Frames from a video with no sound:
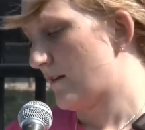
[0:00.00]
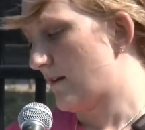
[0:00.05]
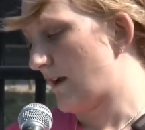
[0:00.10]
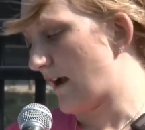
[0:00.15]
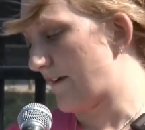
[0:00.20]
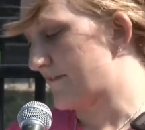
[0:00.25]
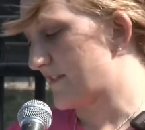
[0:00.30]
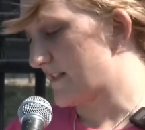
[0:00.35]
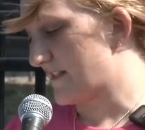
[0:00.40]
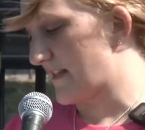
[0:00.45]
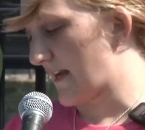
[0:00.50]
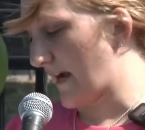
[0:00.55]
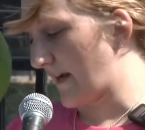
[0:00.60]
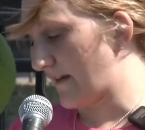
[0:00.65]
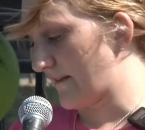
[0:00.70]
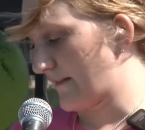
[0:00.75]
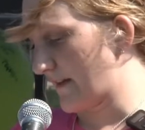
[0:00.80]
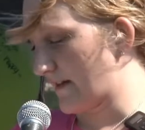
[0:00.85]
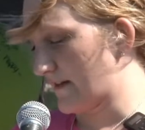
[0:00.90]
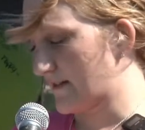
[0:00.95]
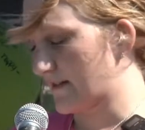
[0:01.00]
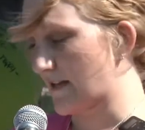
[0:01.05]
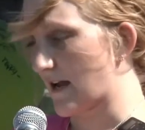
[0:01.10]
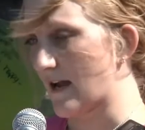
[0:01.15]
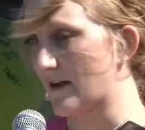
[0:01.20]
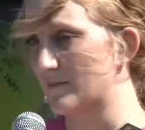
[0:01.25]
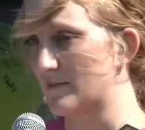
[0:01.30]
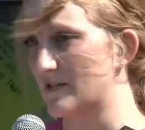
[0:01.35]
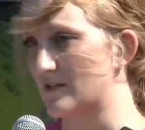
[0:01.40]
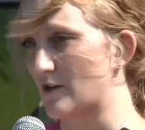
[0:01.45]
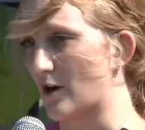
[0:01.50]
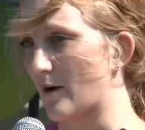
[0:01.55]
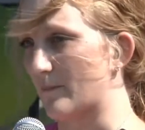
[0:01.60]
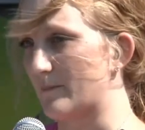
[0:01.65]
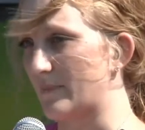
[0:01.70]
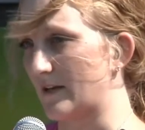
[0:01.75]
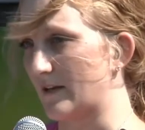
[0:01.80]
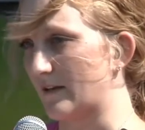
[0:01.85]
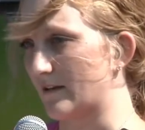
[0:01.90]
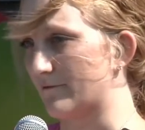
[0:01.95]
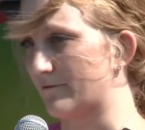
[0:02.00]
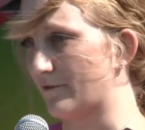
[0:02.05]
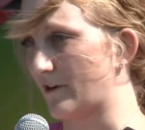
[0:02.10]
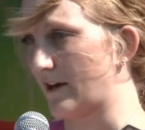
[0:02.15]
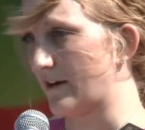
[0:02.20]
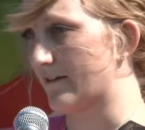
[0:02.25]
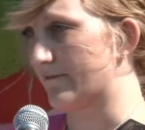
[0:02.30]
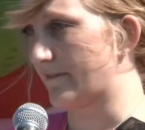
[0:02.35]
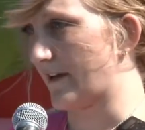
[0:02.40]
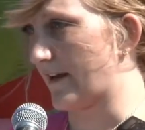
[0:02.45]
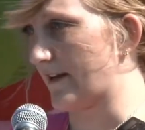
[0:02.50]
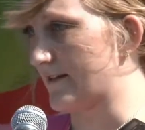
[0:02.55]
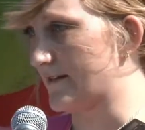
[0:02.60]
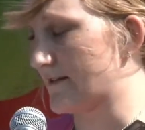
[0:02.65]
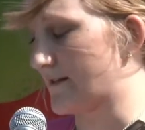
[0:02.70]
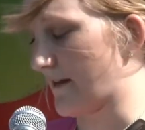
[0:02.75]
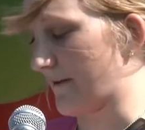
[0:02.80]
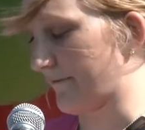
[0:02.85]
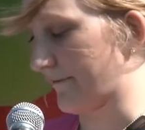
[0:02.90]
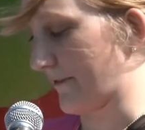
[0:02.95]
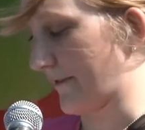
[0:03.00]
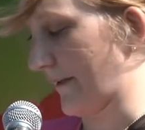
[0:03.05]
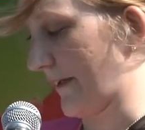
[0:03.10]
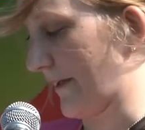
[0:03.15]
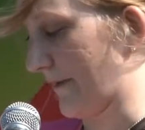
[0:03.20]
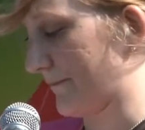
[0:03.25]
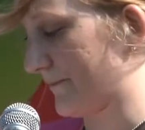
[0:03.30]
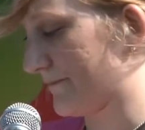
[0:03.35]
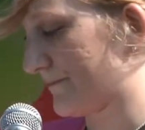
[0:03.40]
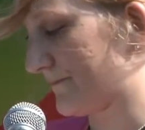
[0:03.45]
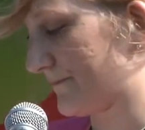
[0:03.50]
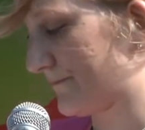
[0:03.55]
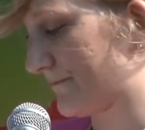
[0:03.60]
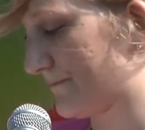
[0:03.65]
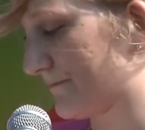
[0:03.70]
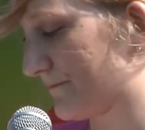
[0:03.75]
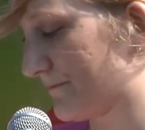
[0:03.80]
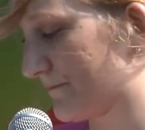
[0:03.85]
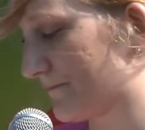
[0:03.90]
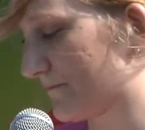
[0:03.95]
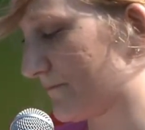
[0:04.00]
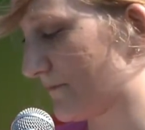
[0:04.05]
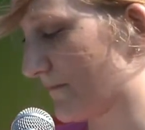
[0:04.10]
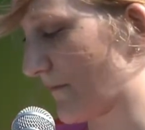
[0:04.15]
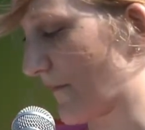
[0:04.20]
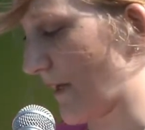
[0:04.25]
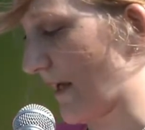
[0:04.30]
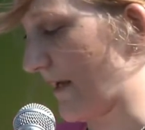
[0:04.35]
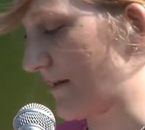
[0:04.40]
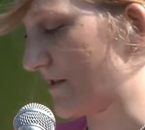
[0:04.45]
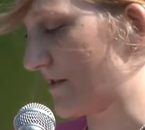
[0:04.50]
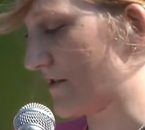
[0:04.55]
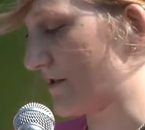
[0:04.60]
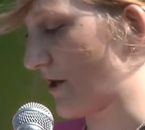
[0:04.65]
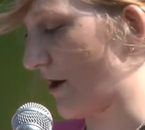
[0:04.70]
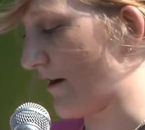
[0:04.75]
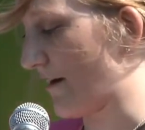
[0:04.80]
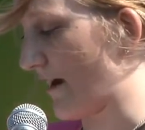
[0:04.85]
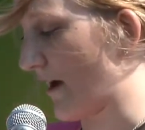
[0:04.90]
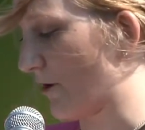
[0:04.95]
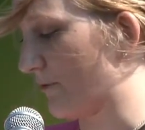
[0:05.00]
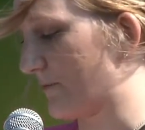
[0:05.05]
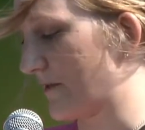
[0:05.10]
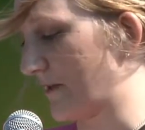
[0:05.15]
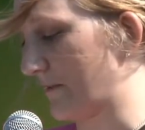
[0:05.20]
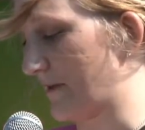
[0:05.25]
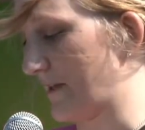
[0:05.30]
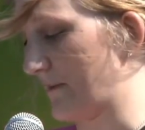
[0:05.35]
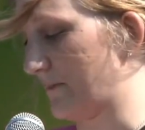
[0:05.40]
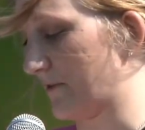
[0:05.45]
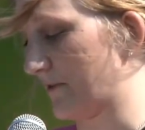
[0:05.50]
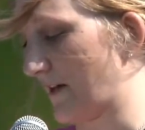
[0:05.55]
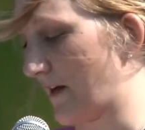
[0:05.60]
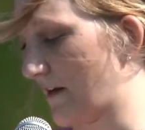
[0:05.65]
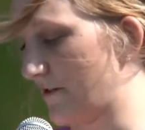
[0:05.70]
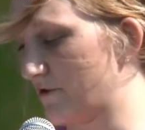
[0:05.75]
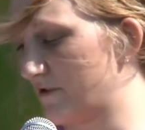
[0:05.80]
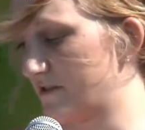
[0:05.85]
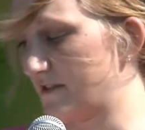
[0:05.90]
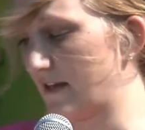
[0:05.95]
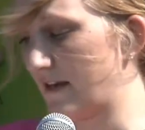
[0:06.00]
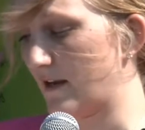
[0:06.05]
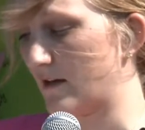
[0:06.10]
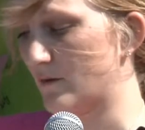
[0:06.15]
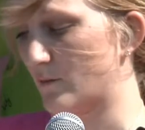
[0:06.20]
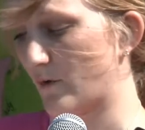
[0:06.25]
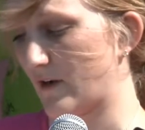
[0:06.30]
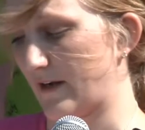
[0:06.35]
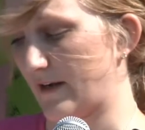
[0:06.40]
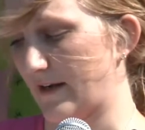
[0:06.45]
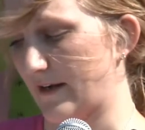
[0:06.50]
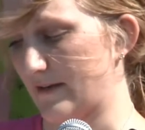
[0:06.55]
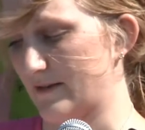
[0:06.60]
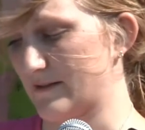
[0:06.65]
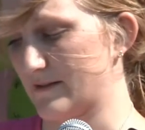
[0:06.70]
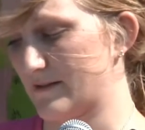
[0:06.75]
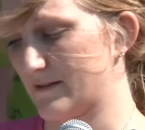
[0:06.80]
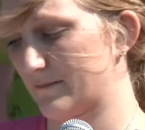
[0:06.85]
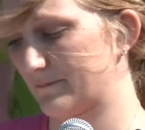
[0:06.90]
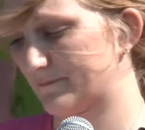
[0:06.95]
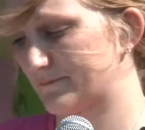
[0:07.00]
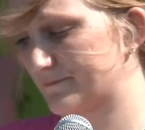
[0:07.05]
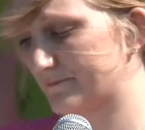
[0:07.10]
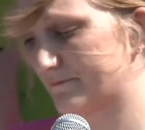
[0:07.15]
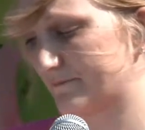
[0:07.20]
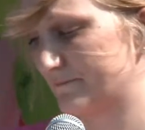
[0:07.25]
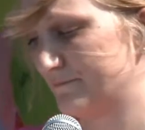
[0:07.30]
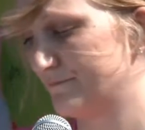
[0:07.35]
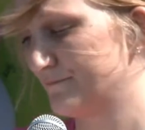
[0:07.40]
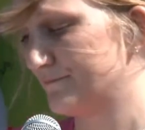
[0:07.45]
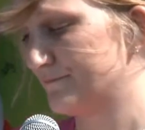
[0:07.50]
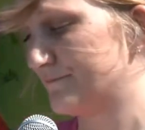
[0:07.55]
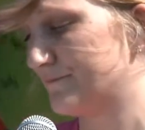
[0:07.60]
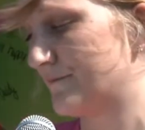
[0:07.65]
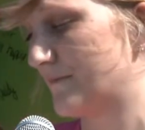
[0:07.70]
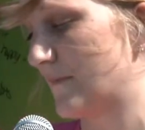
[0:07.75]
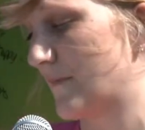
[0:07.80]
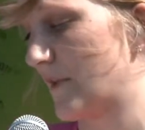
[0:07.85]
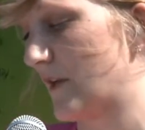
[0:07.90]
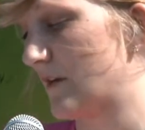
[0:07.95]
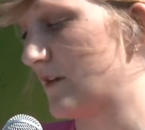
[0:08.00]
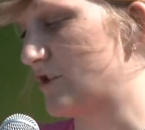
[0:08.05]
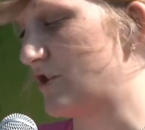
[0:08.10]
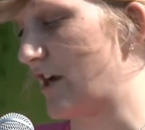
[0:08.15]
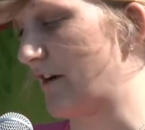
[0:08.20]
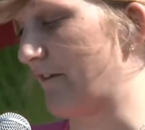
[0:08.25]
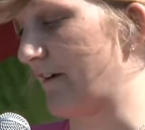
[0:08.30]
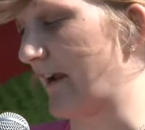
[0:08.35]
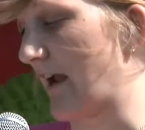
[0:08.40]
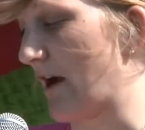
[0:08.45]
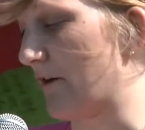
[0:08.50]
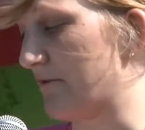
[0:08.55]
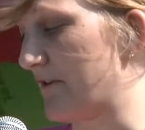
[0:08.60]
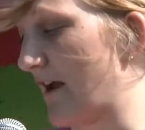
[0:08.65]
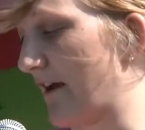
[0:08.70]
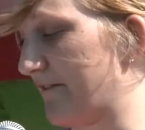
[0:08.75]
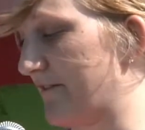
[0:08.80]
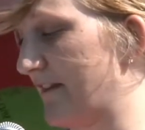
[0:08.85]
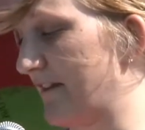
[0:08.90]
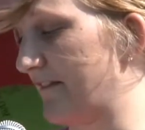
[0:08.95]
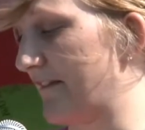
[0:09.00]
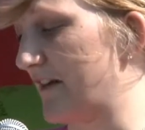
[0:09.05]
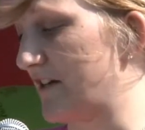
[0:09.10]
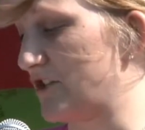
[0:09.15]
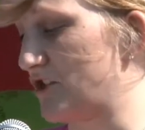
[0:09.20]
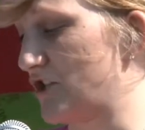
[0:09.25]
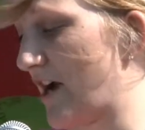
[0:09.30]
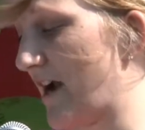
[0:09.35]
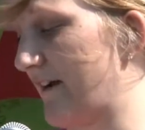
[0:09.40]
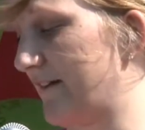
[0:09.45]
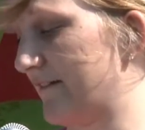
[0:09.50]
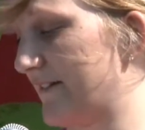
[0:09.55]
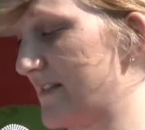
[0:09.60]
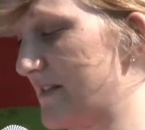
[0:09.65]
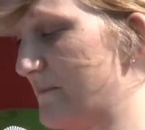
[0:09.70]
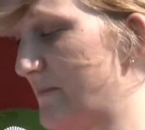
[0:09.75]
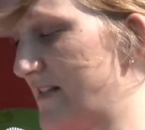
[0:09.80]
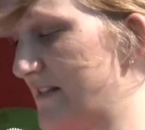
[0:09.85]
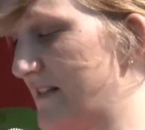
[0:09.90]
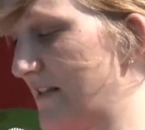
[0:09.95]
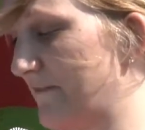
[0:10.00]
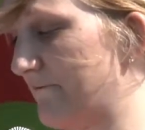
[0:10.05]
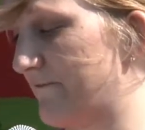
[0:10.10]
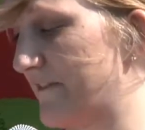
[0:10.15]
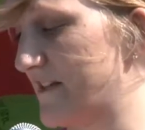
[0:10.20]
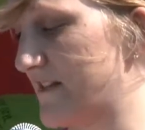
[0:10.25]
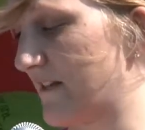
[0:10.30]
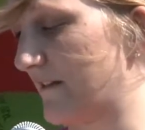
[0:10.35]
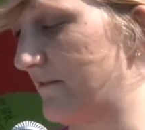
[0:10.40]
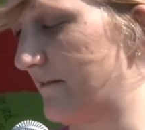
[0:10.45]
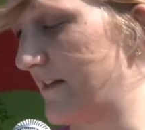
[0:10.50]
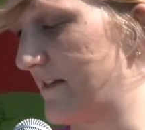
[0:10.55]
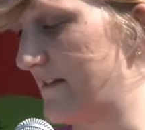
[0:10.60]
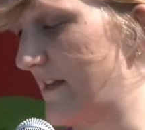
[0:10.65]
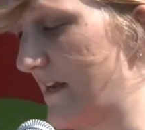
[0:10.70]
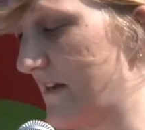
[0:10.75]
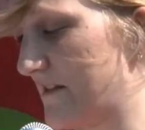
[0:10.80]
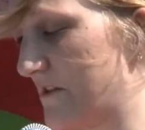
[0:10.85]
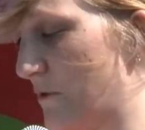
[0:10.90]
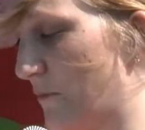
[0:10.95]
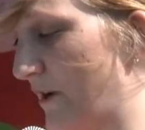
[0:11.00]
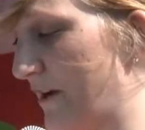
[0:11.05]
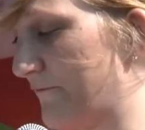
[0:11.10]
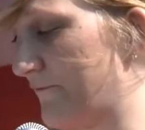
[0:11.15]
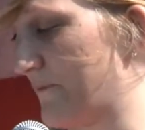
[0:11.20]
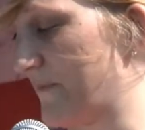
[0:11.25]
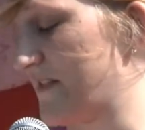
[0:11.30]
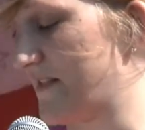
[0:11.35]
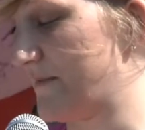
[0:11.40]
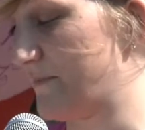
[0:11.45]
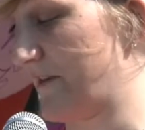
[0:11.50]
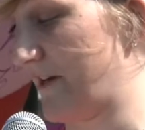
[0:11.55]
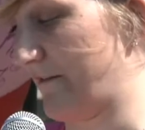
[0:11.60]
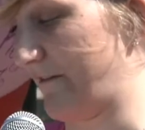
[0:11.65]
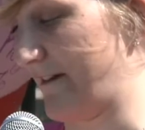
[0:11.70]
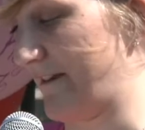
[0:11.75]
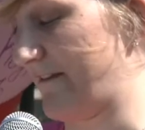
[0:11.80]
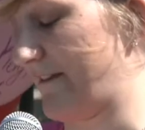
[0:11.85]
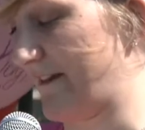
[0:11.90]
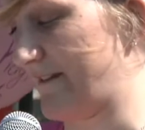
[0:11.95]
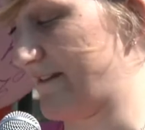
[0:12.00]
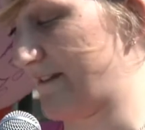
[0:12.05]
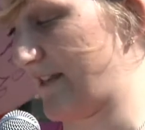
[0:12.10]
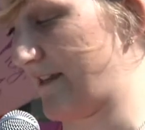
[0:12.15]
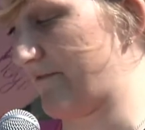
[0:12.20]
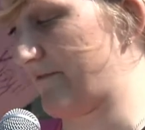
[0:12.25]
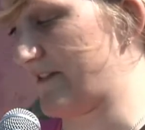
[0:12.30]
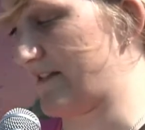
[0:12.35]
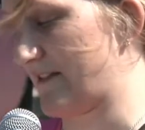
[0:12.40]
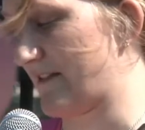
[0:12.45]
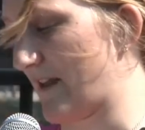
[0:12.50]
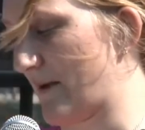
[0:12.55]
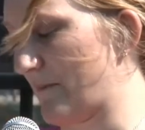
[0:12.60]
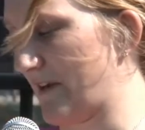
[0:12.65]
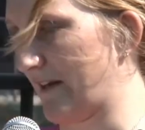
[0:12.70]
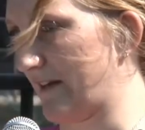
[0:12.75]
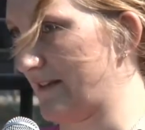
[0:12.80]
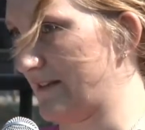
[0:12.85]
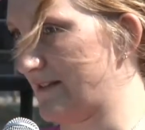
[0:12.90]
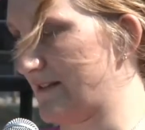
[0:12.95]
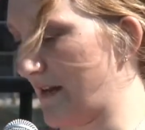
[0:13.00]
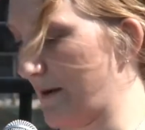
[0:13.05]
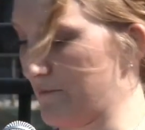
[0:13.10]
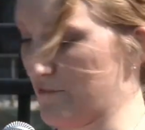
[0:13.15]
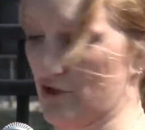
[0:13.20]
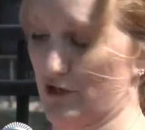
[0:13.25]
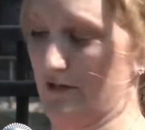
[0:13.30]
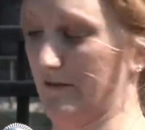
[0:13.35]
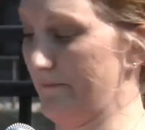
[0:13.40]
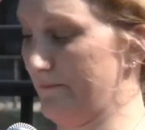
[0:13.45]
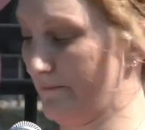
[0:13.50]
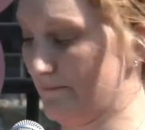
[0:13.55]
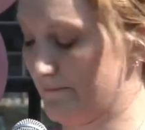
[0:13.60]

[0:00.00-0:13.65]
I've decided that it's time to stop being afraid of anencephaly and to start helping people to understand what it is, sharing how nothing that a child is missing physically takes away from the spirit that is given to them at conception.